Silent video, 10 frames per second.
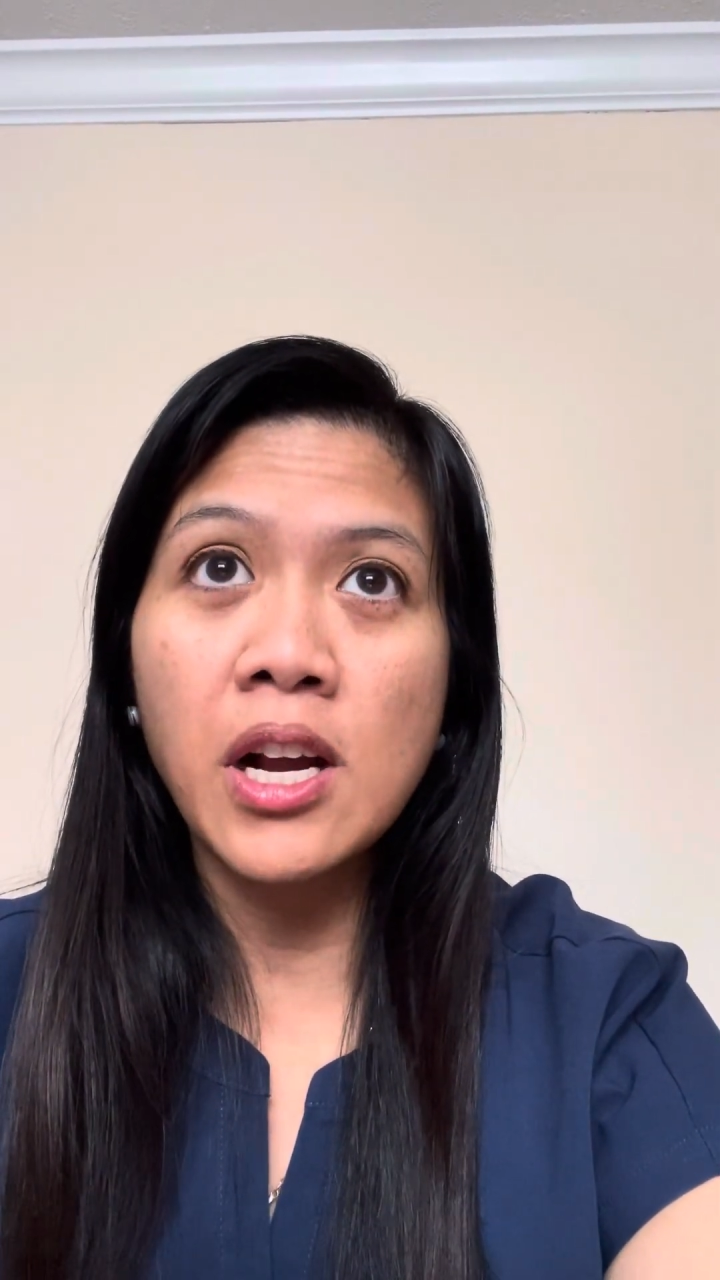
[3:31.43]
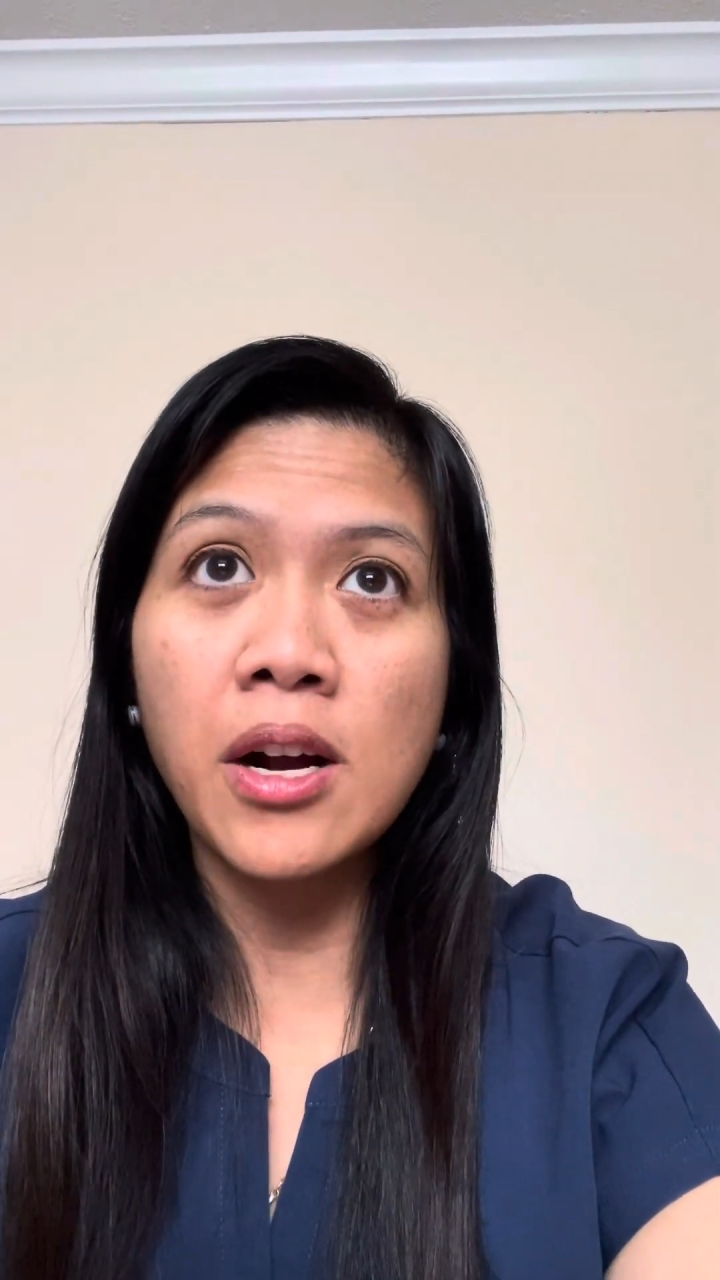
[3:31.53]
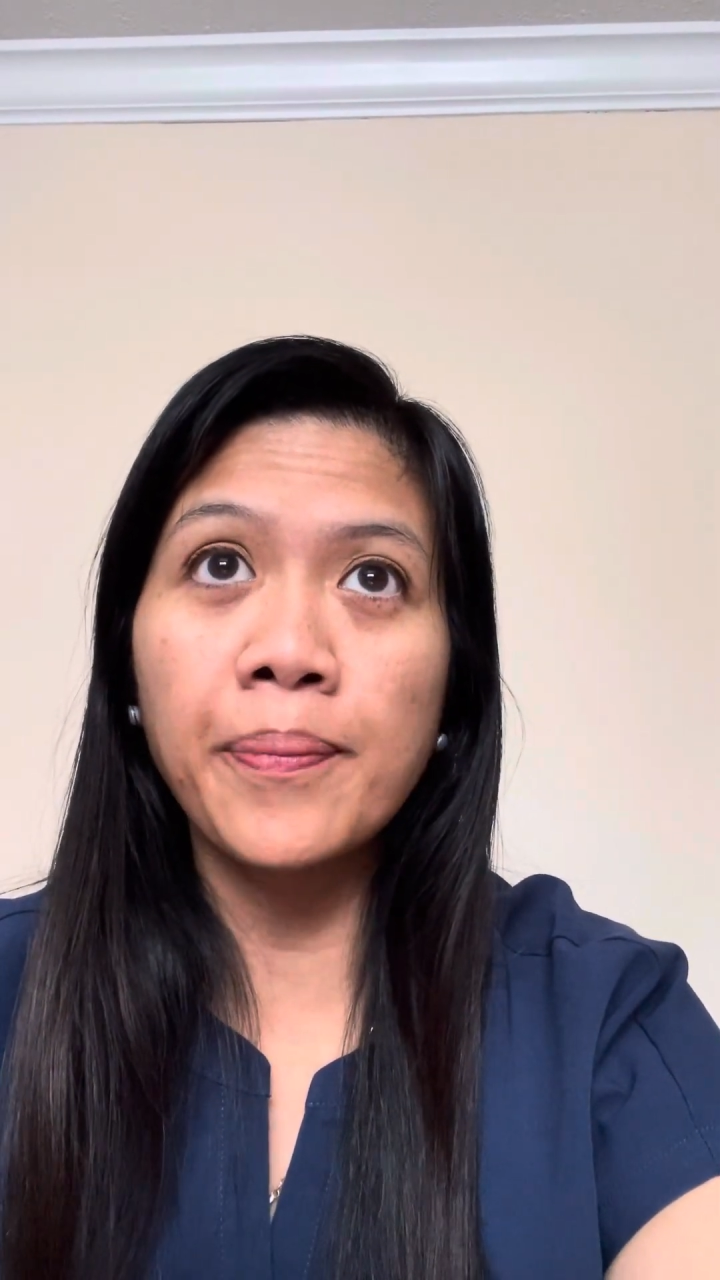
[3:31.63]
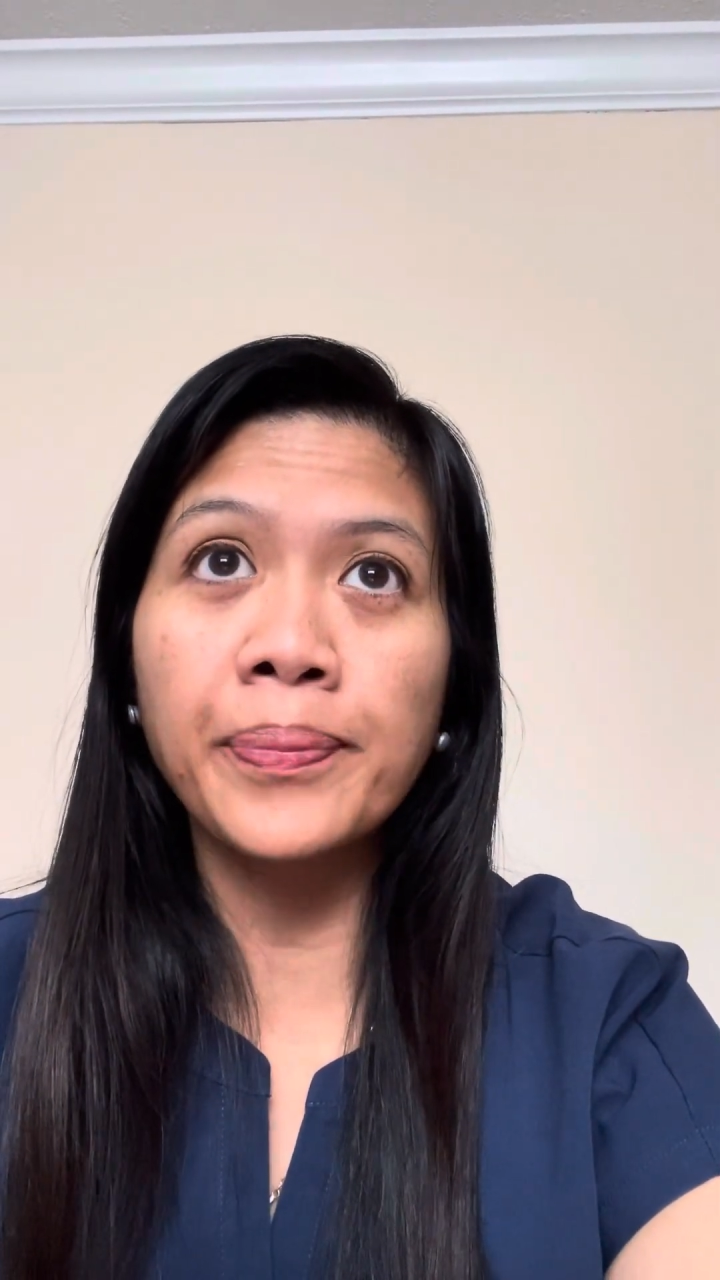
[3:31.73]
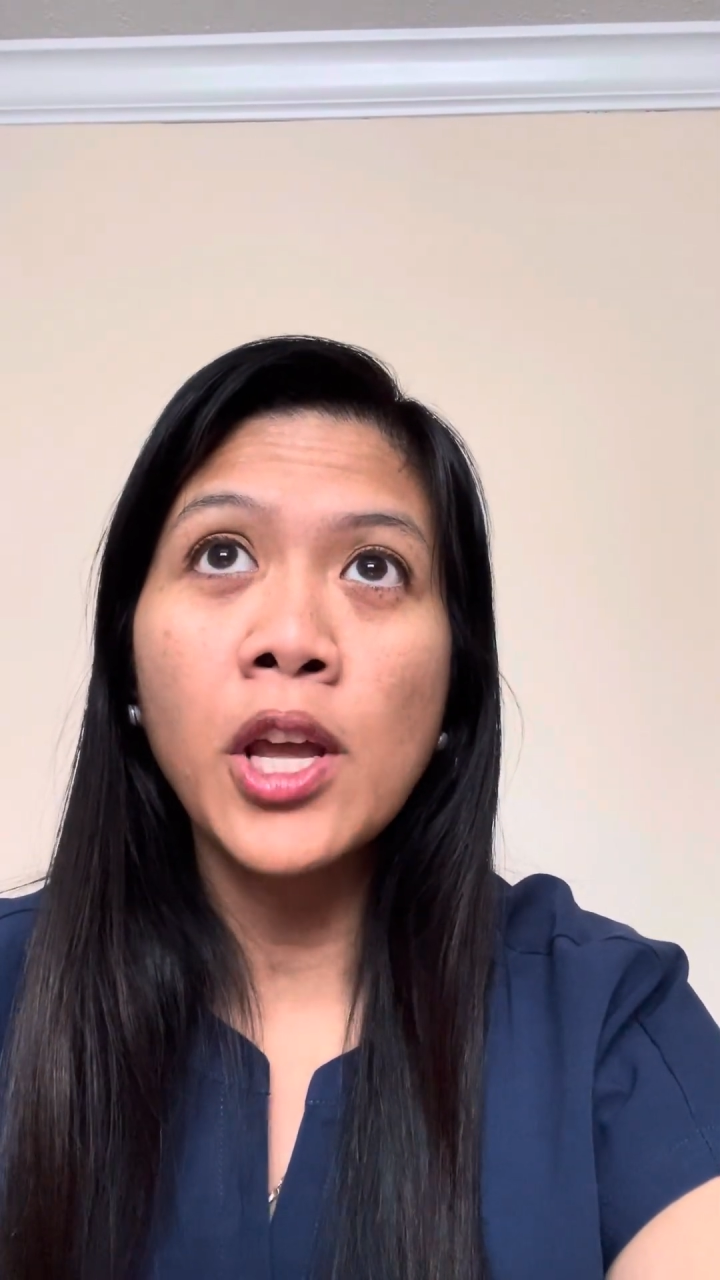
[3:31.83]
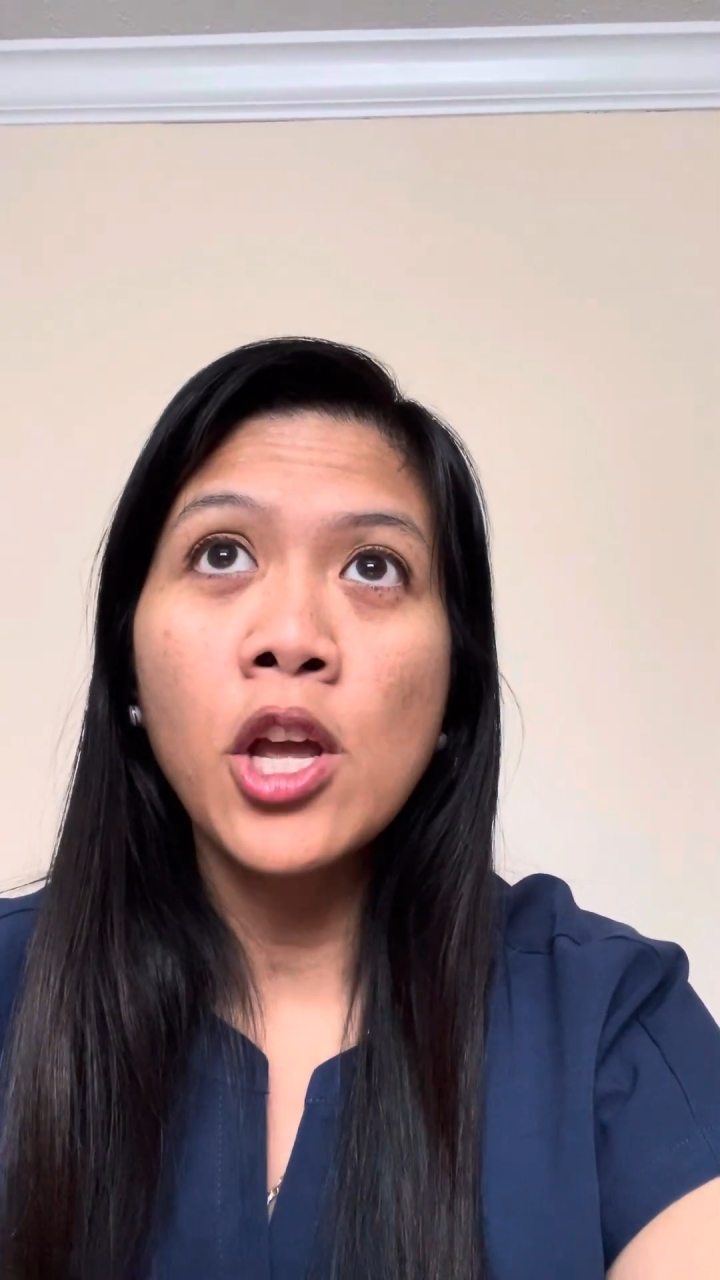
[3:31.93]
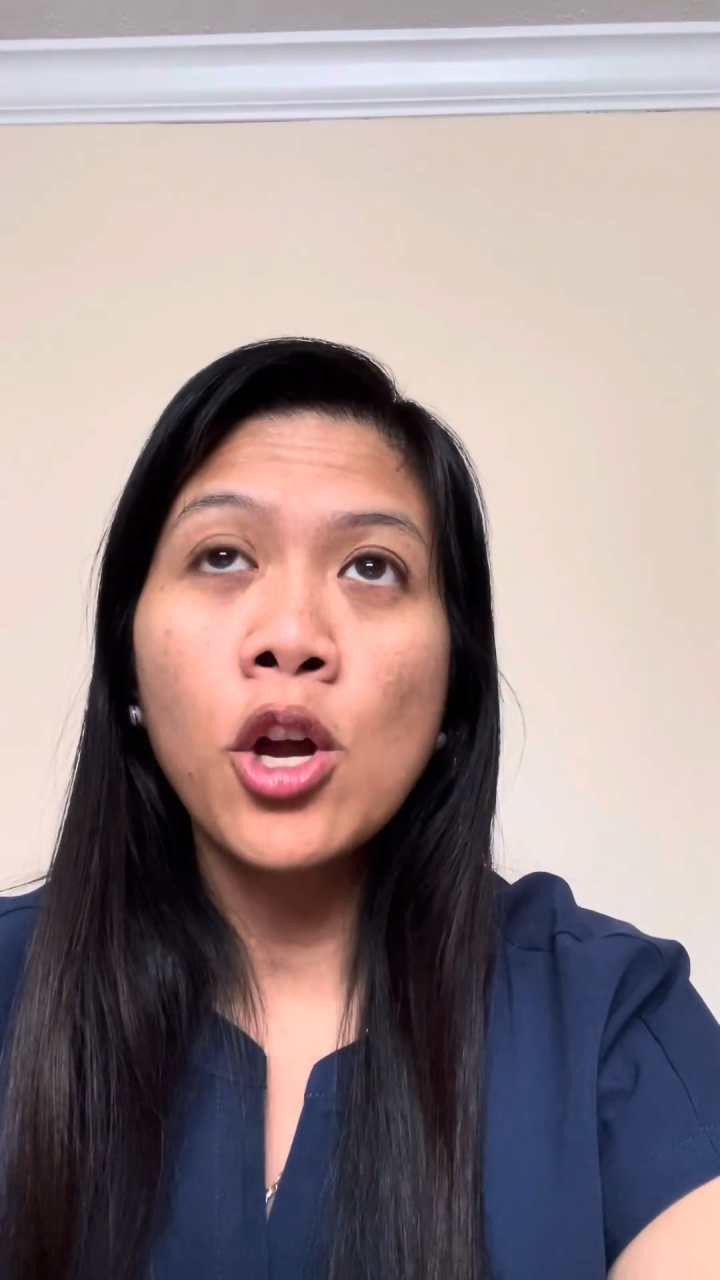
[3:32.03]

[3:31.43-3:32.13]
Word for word: um,